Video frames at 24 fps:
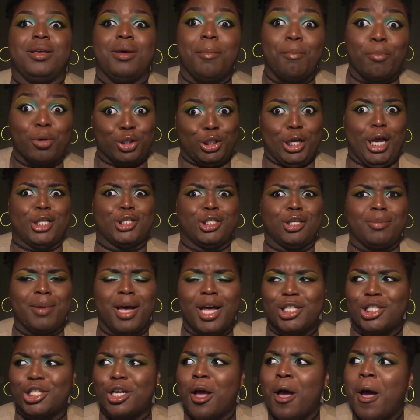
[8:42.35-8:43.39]
projection
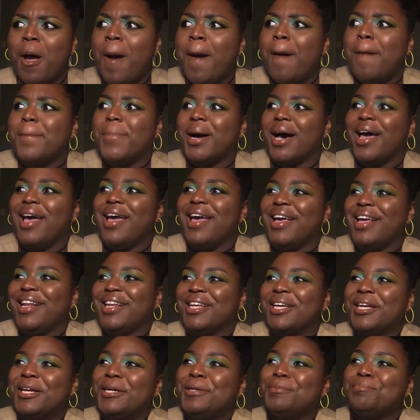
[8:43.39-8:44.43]
much, but
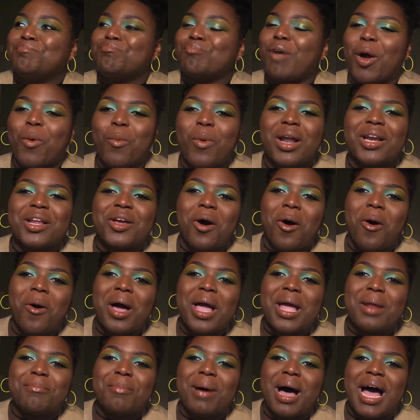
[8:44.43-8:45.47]
my one goal
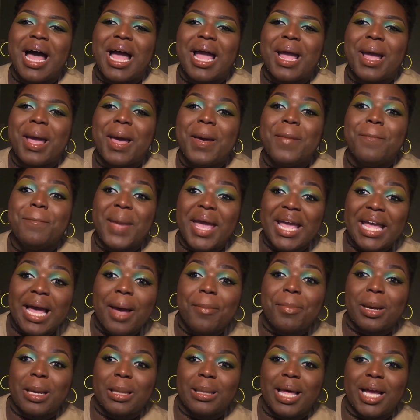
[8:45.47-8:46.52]
in my
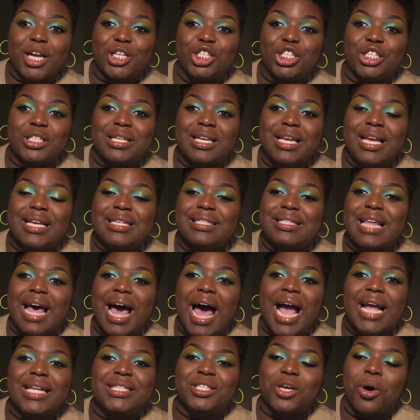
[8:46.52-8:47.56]
makeup collection is that
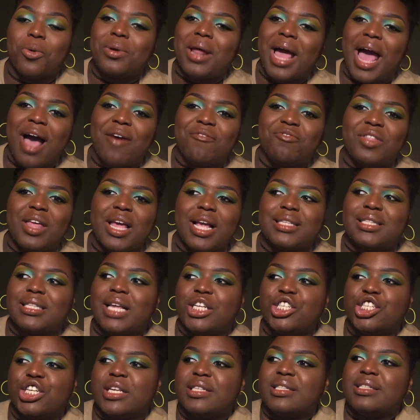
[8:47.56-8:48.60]
I don't have things that
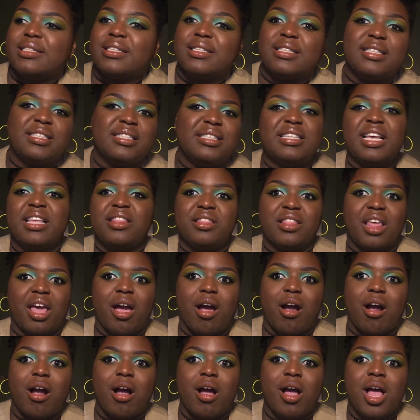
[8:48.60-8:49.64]
just sit
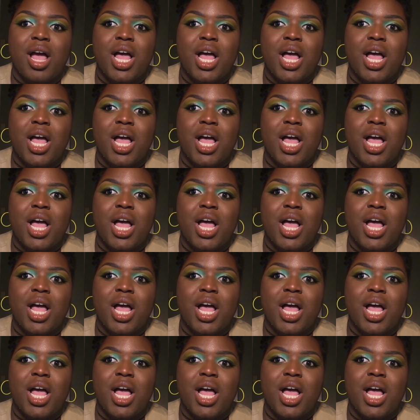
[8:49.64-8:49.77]
there.